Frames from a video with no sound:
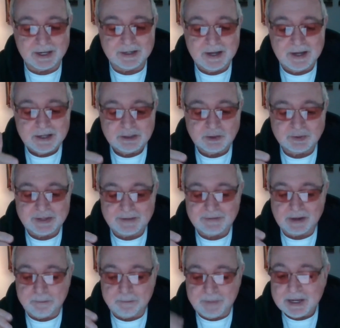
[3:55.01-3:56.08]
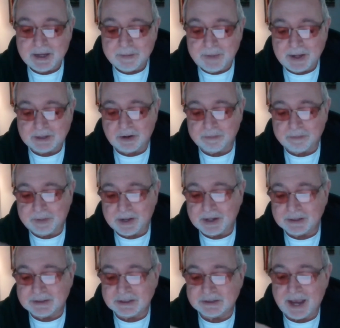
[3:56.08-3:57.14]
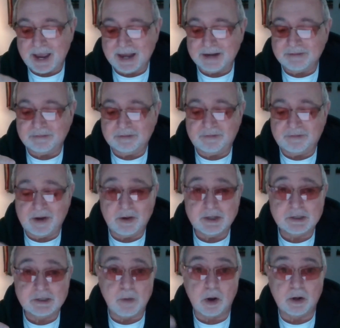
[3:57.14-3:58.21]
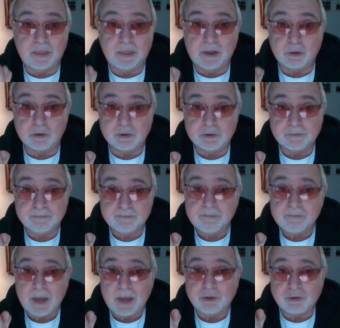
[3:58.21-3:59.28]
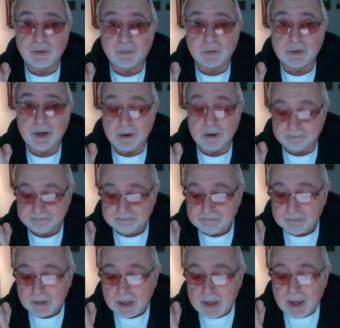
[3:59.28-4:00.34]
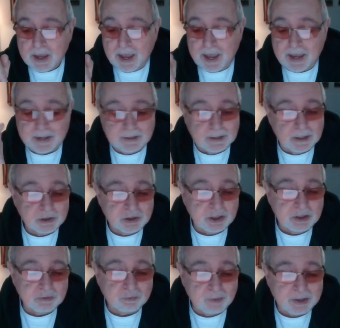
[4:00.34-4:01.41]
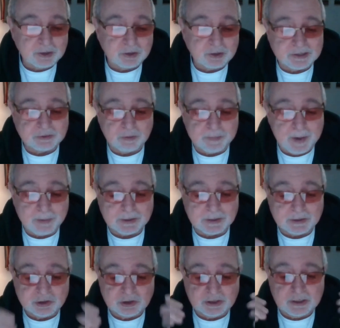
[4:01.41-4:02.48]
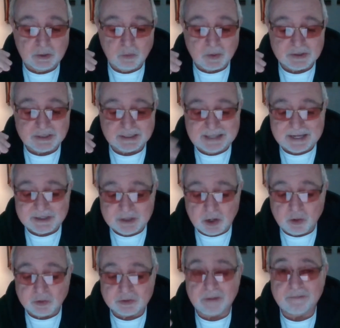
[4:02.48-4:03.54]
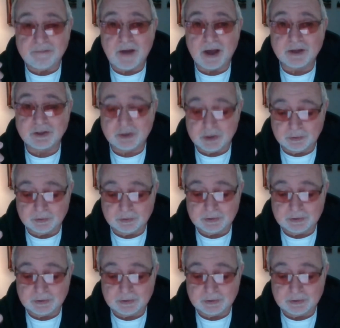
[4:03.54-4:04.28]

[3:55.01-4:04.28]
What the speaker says: she was having a big impact on politics and very smart thinkers. Trump would know. And she registered as a Republican. She was a guest host on Fox News.